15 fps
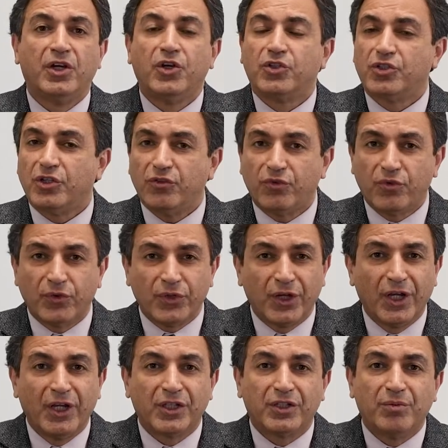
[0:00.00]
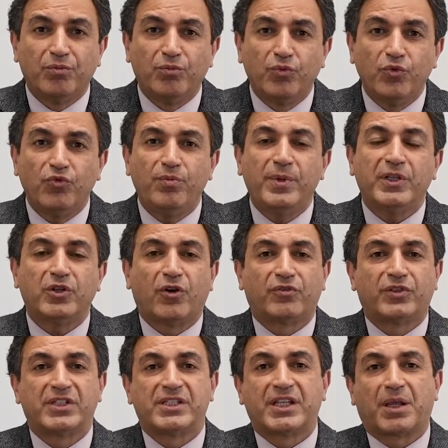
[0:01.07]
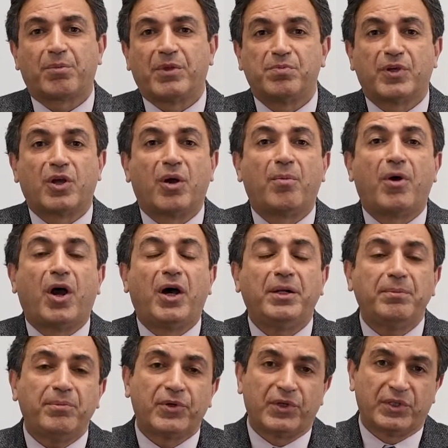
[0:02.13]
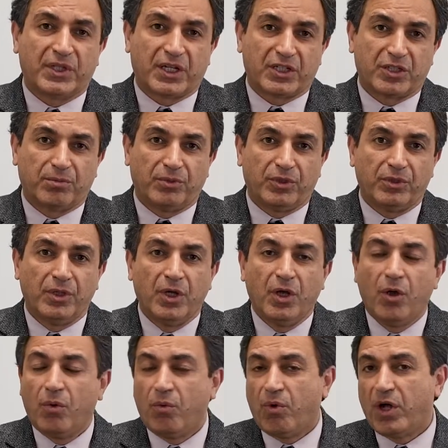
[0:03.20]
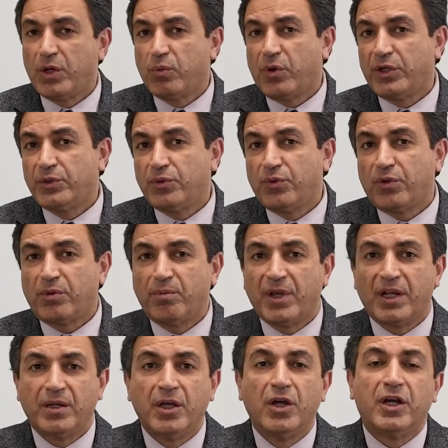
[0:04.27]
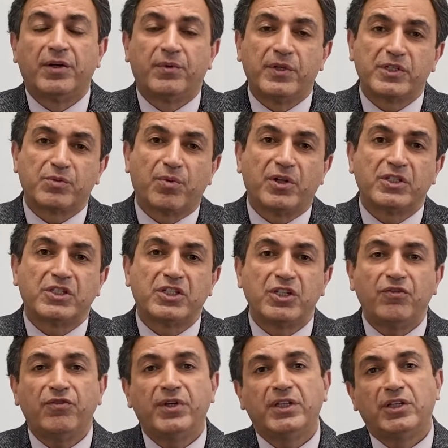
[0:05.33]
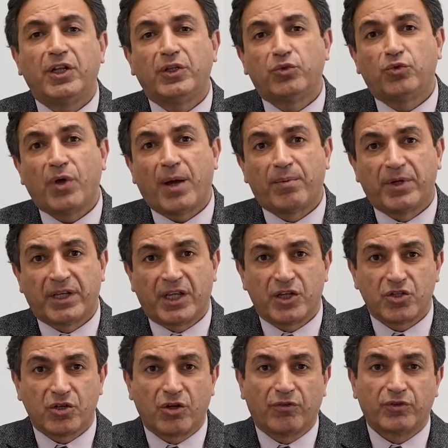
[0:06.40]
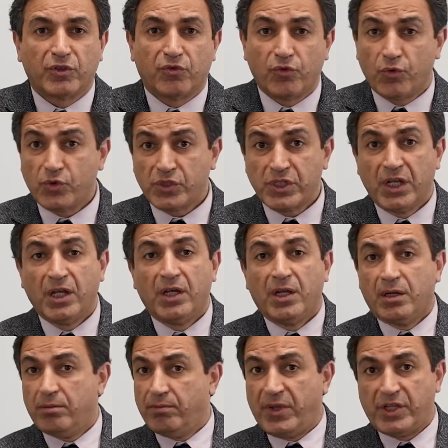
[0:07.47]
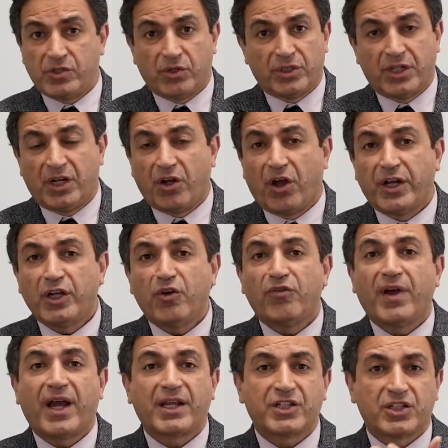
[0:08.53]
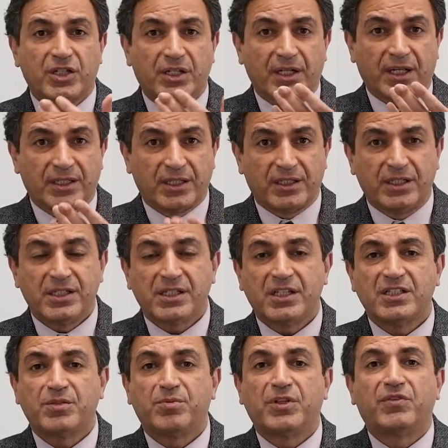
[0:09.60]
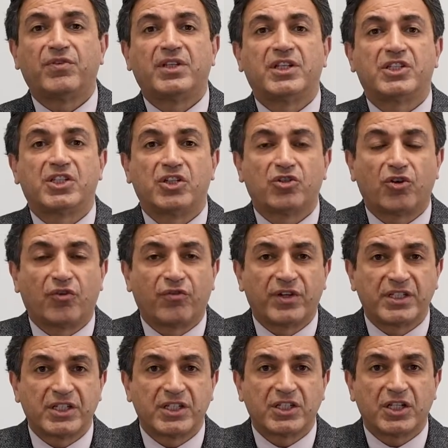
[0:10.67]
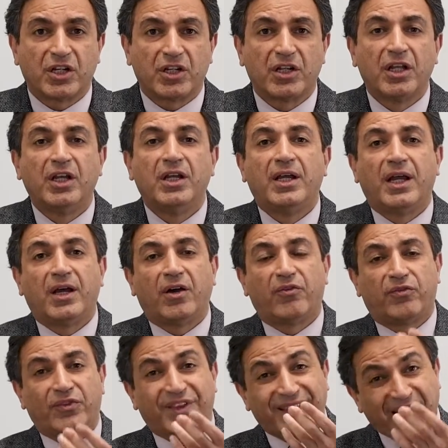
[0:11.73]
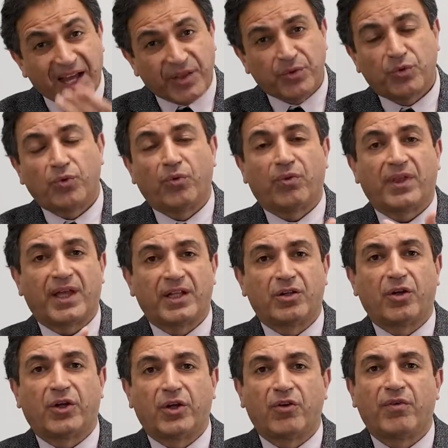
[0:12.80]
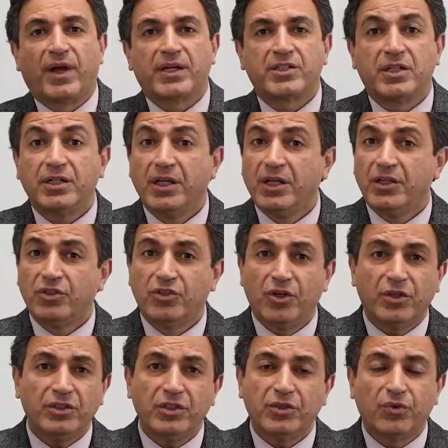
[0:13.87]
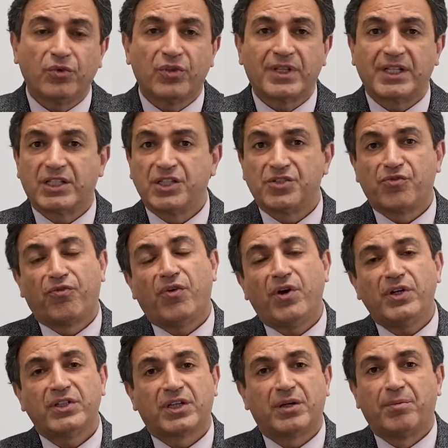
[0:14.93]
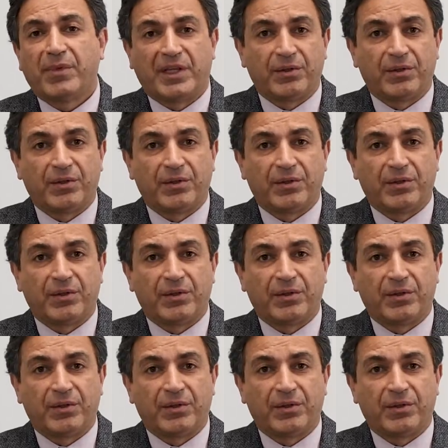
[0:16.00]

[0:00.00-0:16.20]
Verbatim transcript: Therefore, the movement of the segment become unpredictable. While one tooth may respond differently to application of the force based on the line of action and the distance between the center of resistance of that tooth and line of action, the other tooth that is farther may